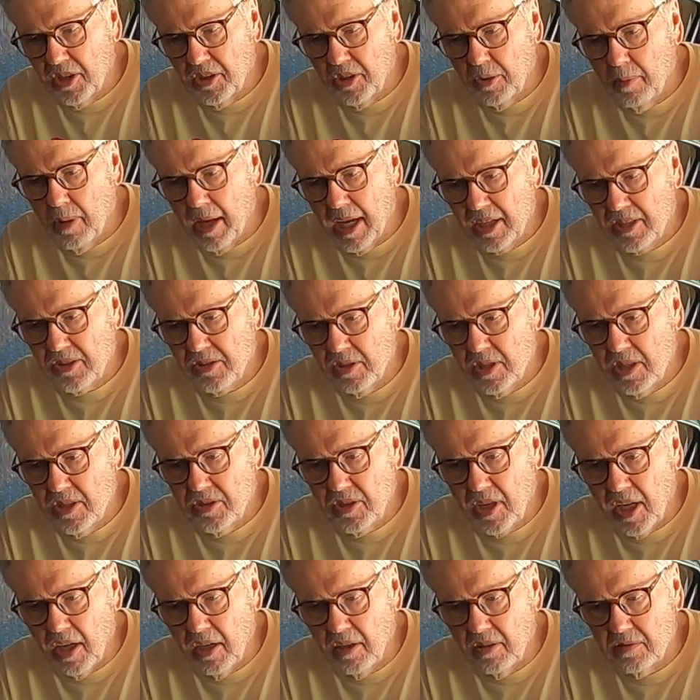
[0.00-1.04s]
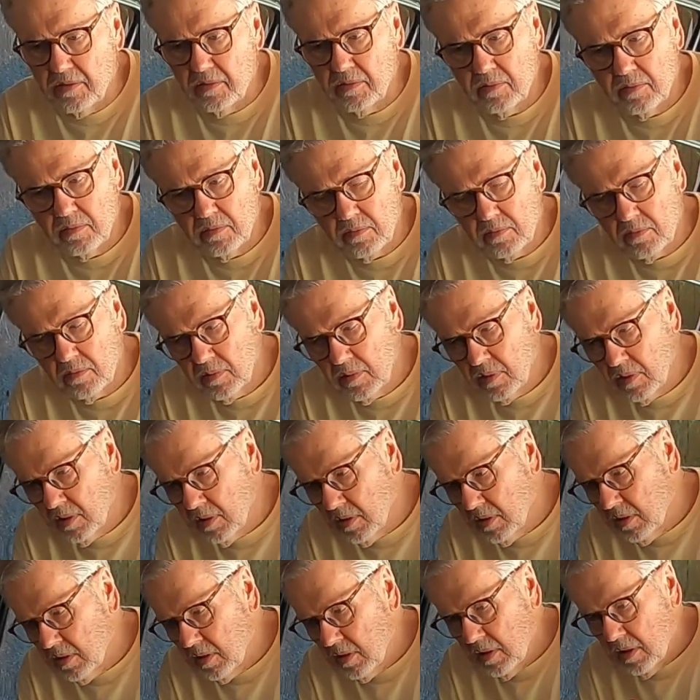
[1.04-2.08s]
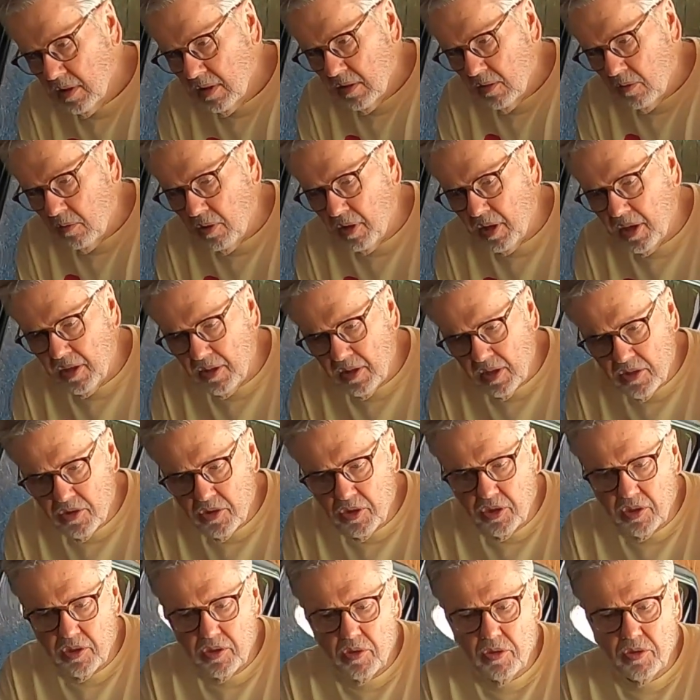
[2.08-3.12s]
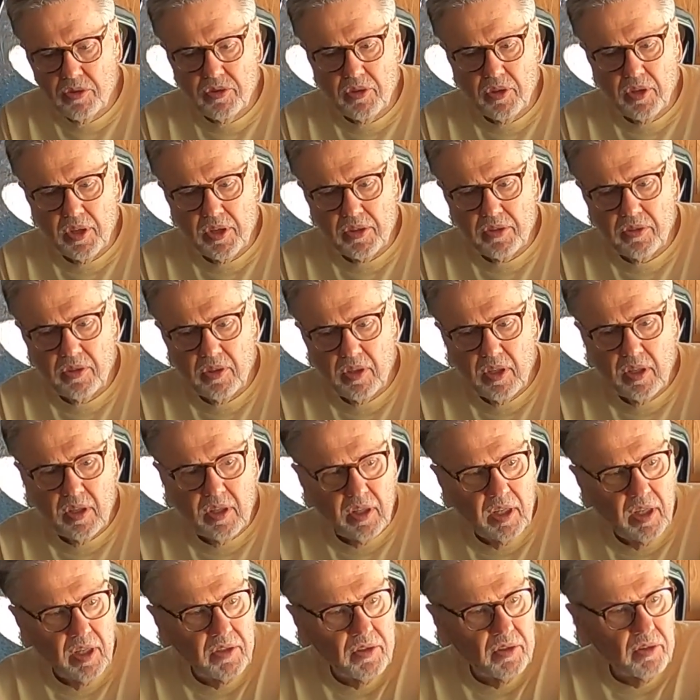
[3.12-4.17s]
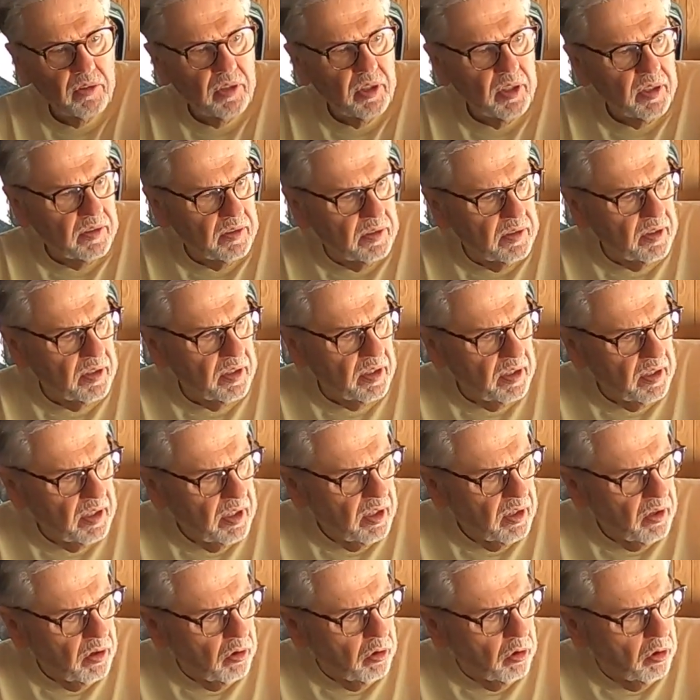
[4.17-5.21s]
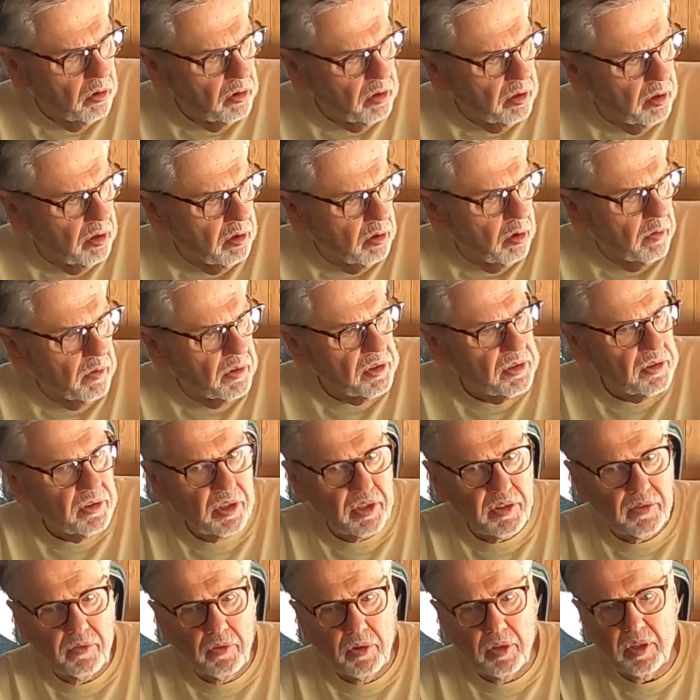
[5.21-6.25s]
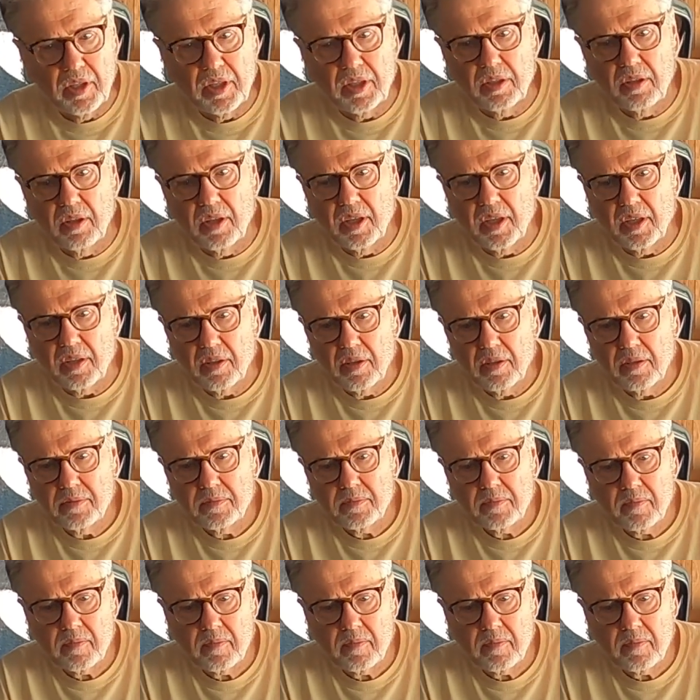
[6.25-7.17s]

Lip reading: to take the back seats out, why, then you can use this, and you'll get a little over 6 foot in length.